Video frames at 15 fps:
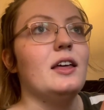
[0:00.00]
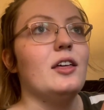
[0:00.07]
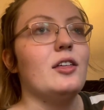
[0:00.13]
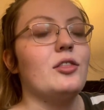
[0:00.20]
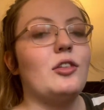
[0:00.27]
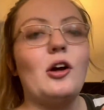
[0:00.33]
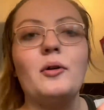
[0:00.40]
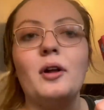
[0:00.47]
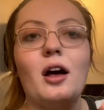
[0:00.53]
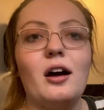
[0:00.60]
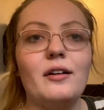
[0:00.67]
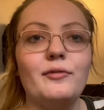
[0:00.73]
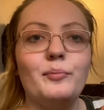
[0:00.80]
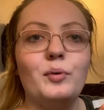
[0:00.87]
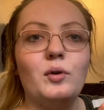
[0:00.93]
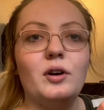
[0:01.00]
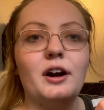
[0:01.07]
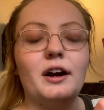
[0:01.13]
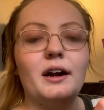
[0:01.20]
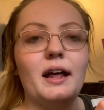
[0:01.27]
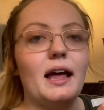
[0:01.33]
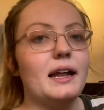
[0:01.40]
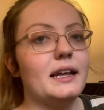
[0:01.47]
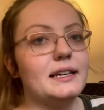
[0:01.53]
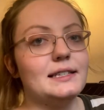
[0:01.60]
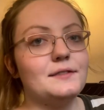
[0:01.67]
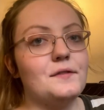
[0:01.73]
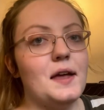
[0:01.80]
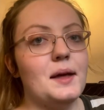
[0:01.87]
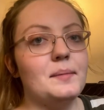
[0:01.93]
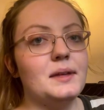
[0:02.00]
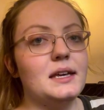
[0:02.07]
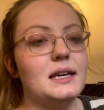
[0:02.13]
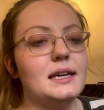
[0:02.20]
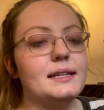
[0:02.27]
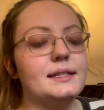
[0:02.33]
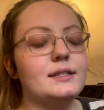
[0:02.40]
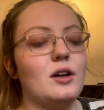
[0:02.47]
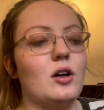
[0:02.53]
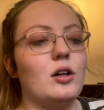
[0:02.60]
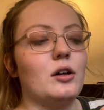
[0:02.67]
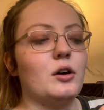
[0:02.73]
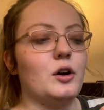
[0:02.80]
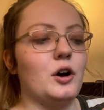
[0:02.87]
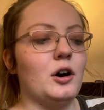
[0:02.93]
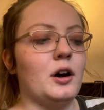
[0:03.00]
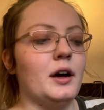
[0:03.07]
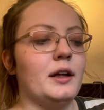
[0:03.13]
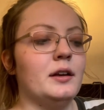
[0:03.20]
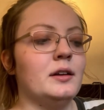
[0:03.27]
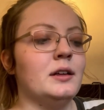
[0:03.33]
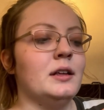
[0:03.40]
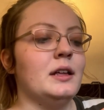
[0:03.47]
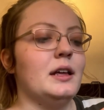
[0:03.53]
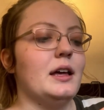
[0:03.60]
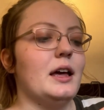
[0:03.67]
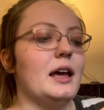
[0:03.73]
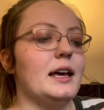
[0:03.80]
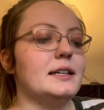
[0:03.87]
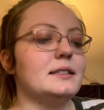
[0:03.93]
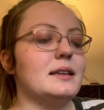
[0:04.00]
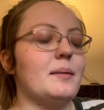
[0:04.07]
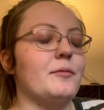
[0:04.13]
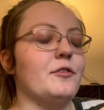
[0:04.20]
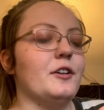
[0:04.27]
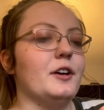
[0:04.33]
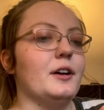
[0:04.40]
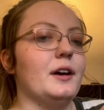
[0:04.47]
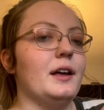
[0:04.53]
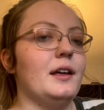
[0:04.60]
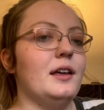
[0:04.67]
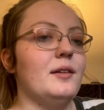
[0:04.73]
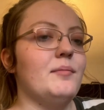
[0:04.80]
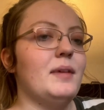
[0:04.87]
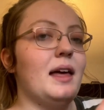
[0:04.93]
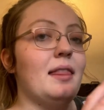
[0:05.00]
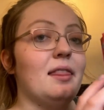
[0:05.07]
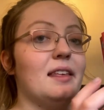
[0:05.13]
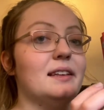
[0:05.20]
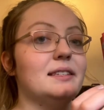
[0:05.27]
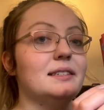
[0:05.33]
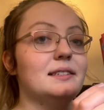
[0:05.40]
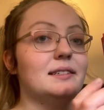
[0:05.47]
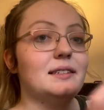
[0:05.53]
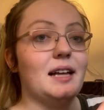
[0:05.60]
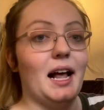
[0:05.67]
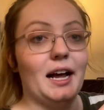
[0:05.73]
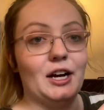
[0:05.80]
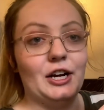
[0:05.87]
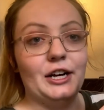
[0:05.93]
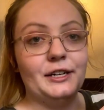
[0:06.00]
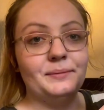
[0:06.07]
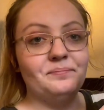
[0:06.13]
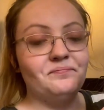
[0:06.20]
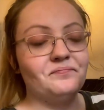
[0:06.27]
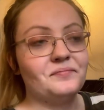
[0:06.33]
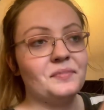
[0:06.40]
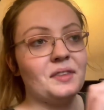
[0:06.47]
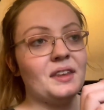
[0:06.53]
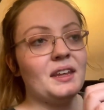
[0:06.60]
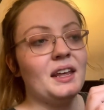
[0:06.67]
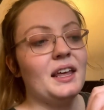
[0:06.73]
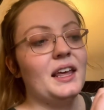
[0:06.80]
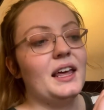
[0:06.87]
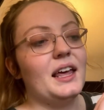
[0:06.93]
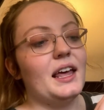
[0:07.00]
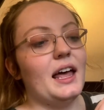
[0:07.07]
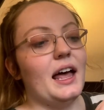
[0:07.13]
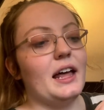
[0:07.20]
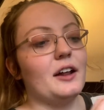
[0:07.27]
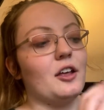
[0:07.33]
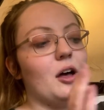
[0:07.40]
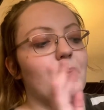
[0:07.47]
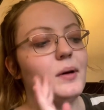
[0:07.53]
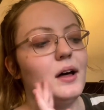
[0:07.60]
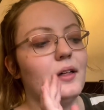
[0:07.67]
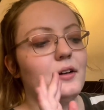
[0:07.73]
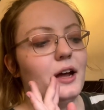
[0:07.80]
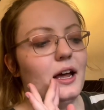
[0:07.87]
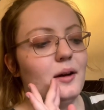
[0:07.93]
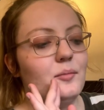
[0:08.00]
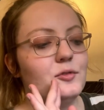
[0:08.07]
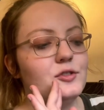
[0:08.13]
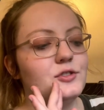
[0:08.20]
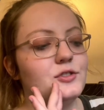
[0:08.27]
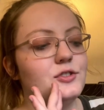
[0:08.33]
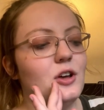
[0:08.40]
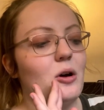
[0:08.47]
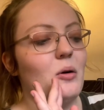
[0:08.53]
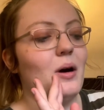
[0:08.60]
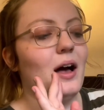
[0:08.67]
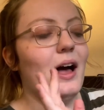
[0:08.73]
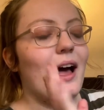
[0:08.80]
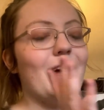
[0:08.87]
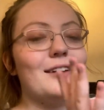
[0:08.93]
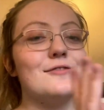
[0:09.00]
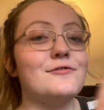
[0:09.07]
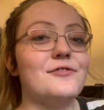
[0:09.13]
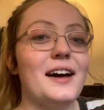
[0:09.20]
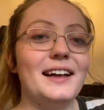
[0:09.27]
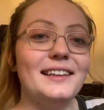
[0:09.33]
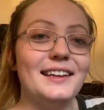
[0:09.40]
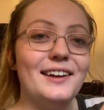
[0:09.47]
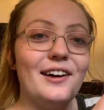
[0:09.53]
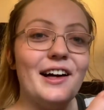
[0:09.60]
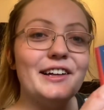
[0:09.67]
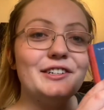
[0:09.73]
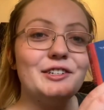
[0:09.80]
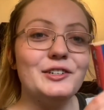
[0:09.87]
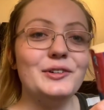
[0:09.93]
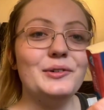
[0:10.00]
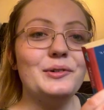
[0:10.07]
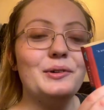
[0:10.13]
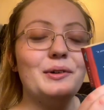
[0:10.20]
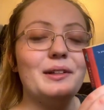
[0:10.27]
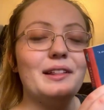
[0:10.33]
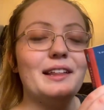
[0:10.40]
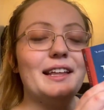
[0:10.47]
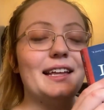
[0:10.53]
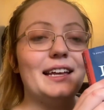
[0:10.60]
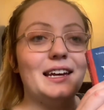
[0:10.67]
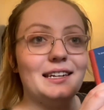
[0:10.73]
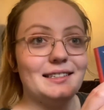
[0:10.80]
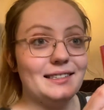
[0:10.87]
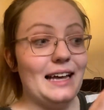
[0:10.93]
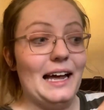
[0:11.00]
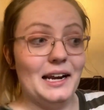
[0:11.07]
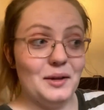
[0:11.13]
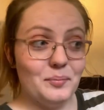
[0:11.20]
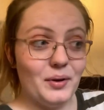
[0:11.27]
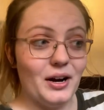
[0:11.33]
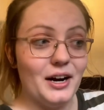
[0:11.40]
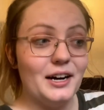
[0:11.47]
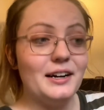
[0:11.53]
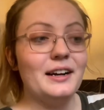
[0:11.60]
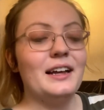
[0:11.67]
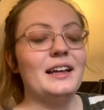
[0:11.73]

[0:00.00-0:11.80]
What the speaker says: thrown off board, and his family is all gone except for him and this tiger and a couple other animals. So I have finally got to an exciting part